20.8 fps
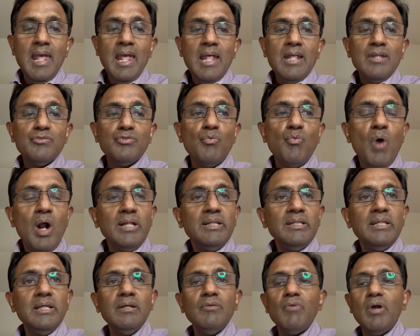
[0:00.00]
So one
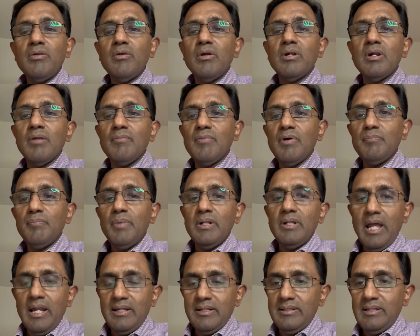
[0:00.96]
thing what you remember,
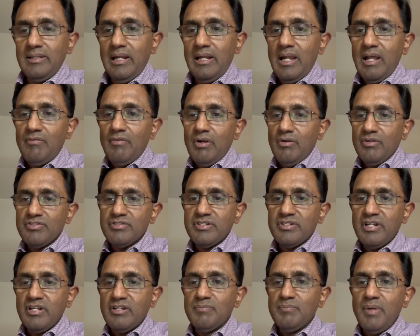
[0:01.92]
that the level of
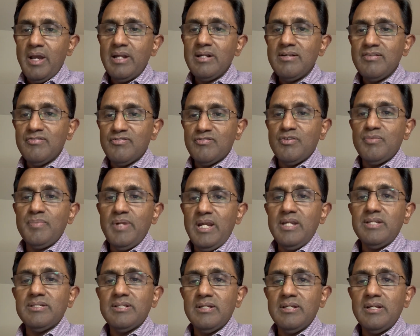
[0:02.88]
stigma and
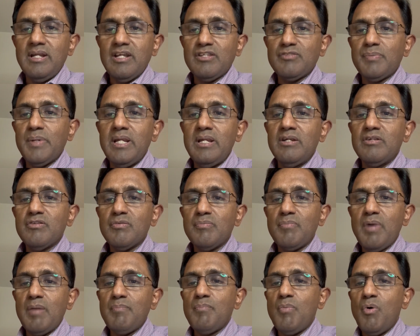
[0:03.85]
discrimination experienced
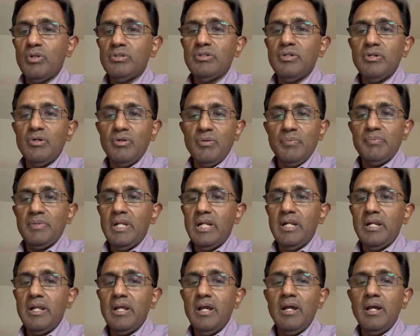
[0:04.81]
by both groups in
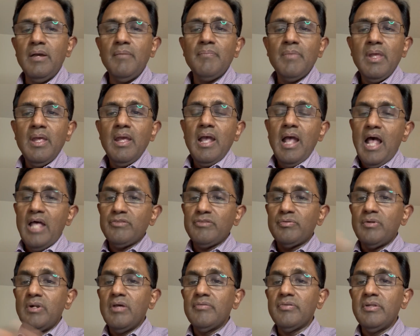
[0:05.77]
India as
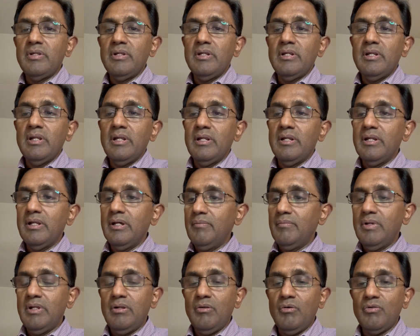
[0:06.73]
well as
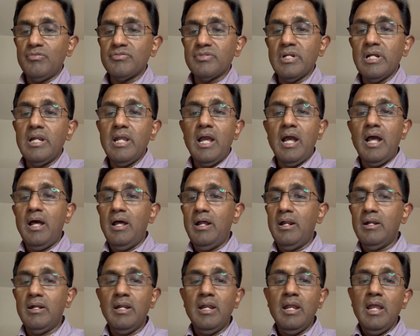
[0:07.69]
in Australia
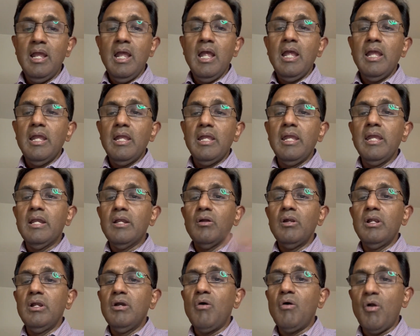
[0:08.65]
are
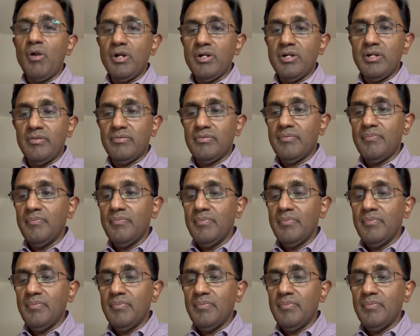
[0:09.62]
equally horrendous.